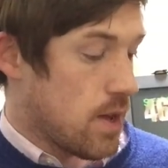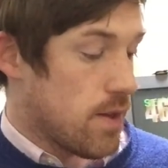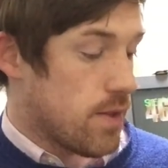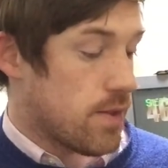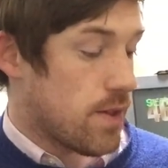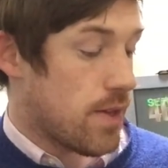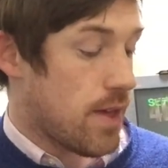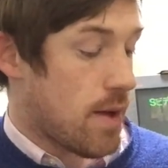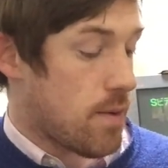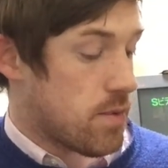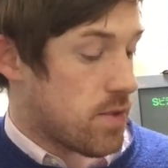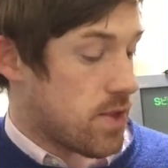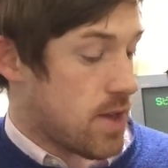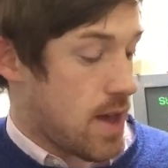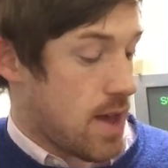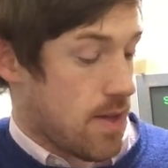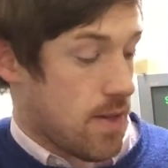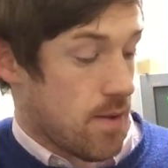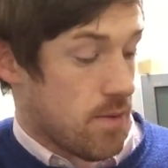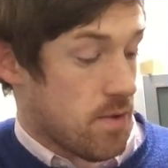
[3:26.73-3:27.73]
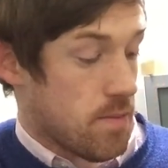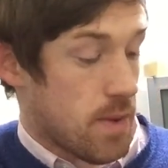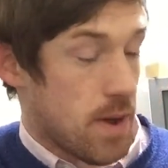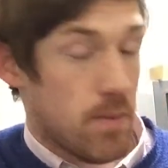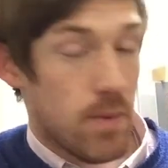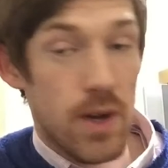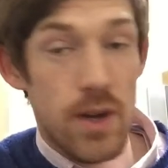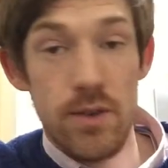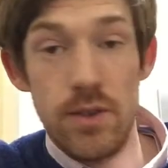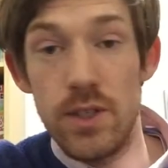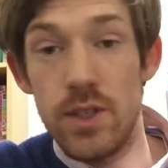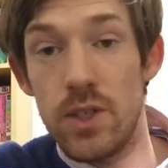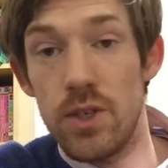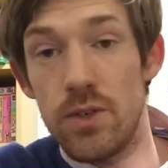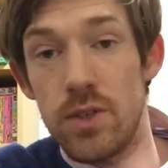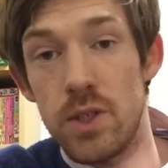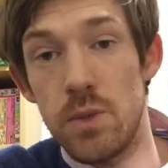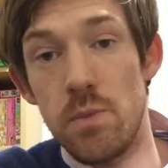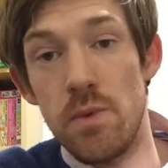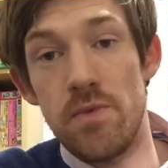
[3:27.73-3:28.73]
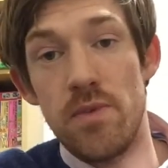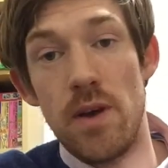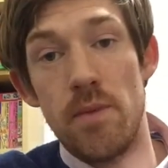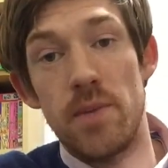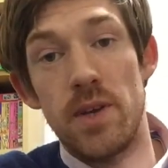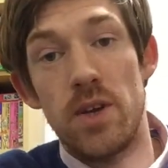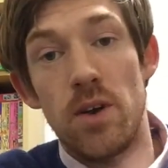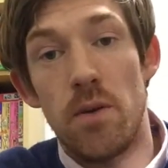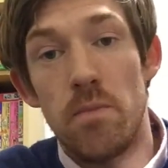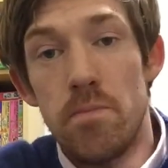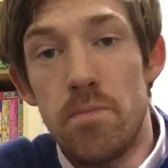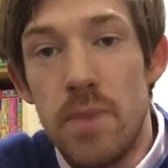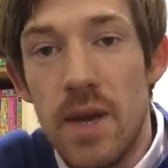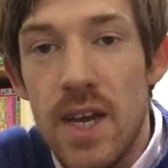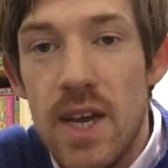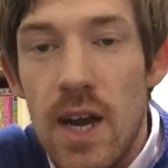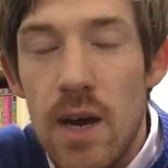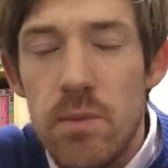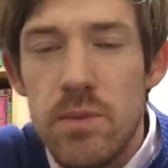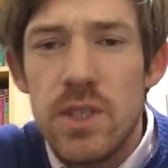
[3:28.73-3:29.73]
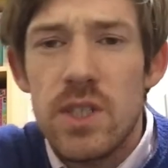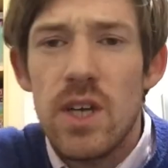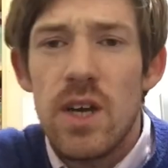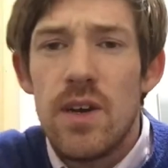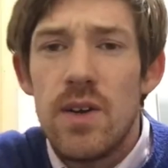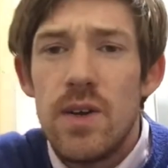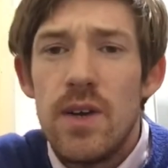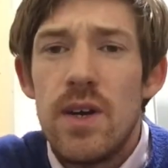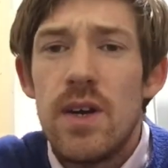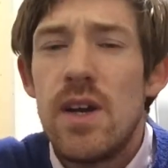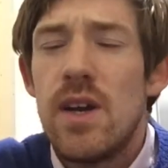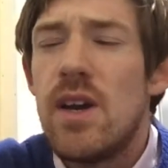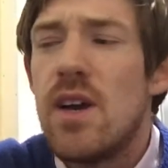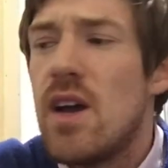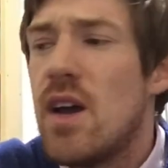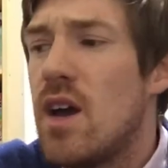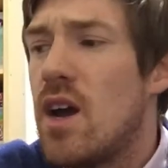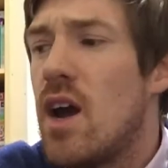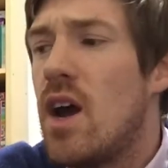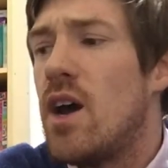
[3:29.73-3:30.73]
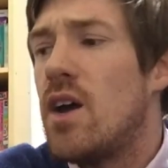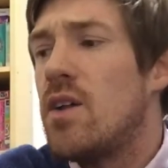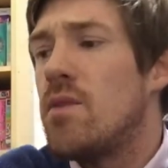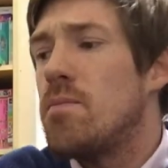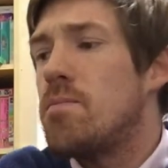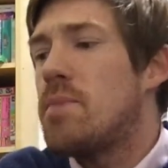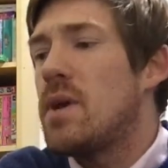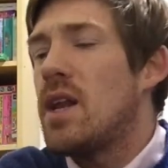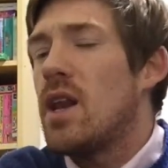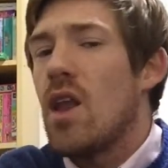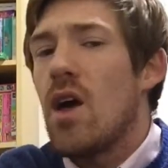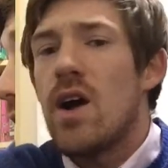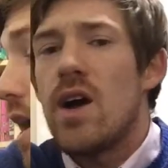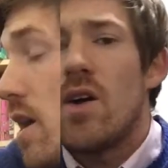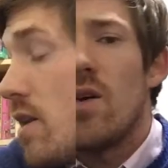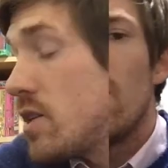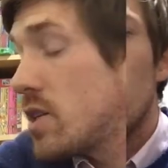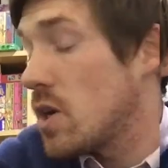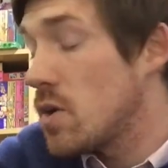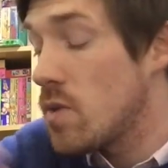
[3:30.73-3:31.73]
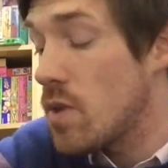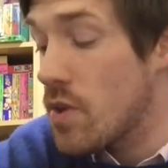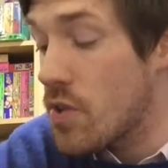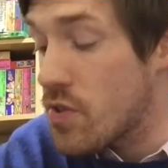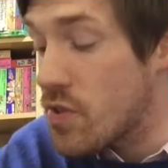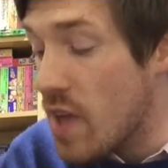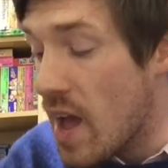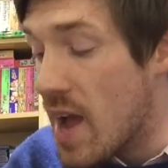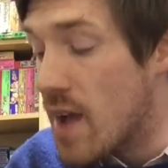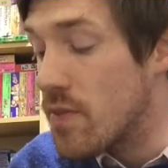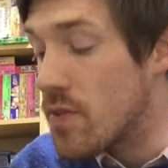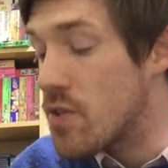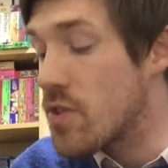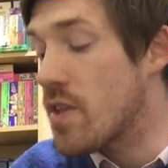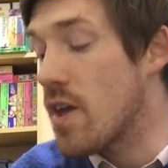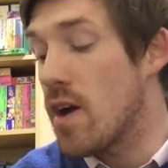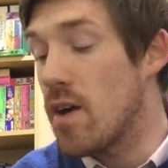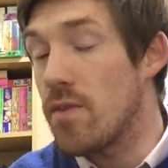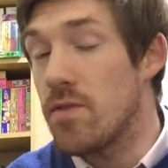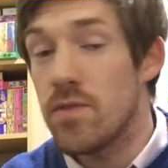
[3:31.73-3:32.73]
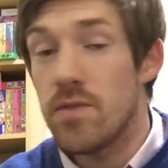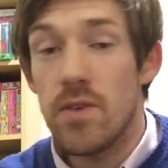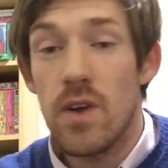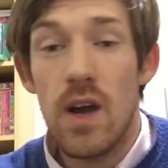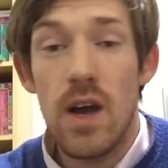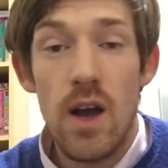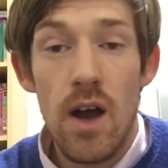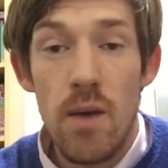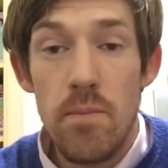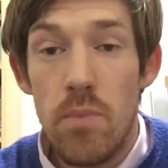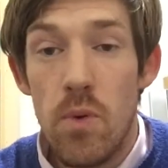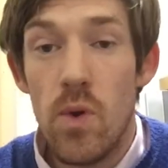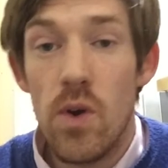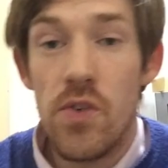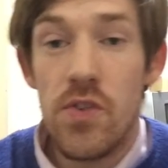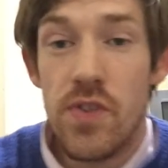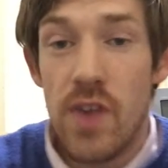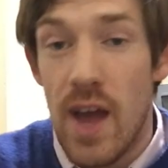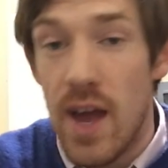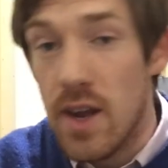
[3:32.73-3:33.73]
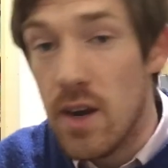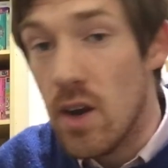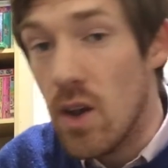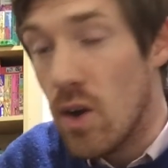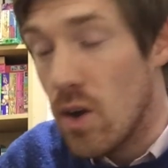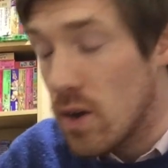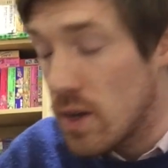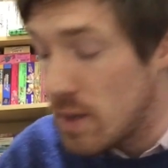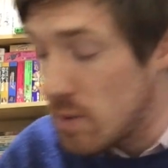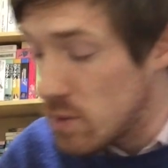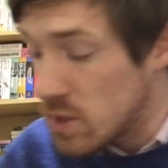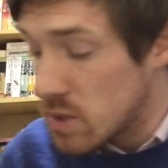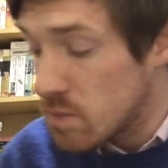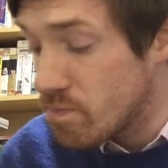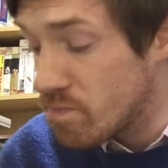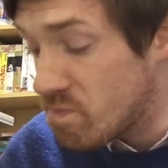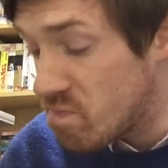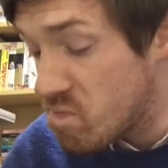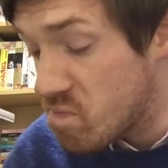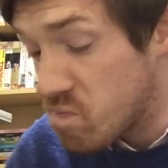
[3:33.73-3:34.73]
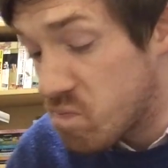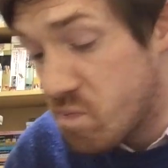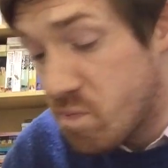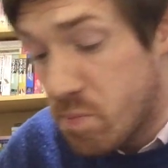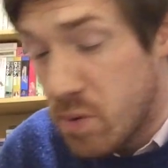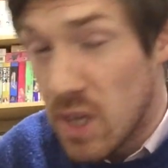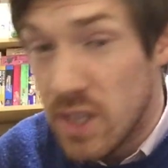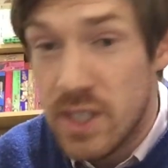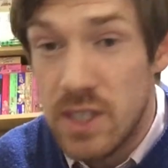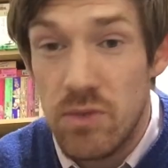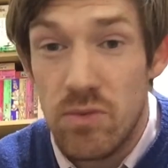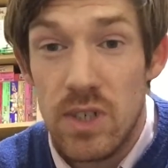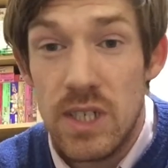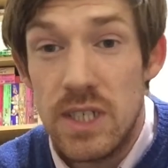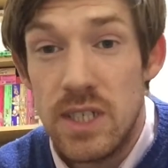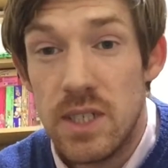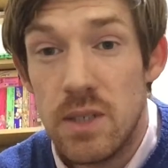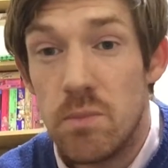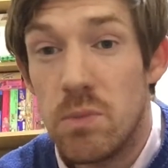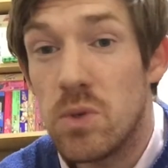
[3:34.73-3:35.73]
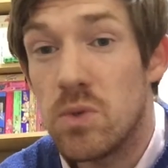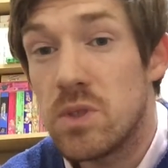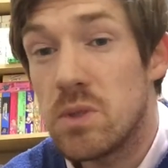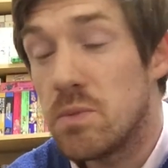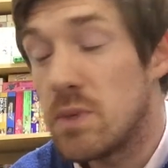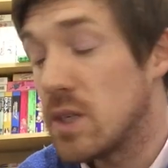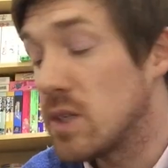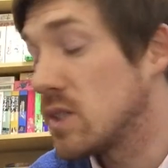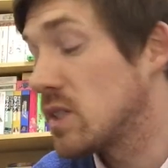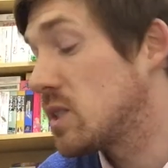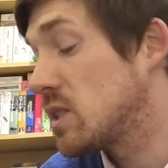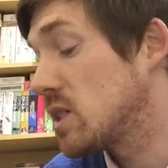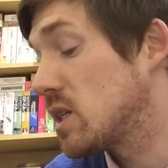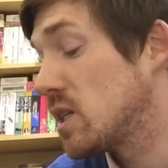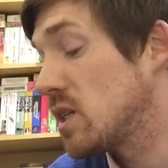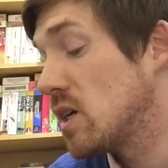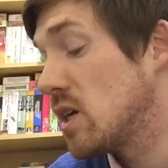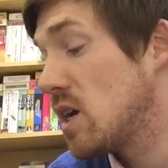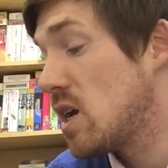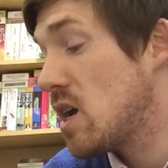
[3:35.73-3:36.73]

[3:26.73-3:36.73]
So that was about my only two Super Famicom pickups. So a bit light on the Saturn stuff. I bought a Saturn lot. It was bloody reasonable, to be honest, though.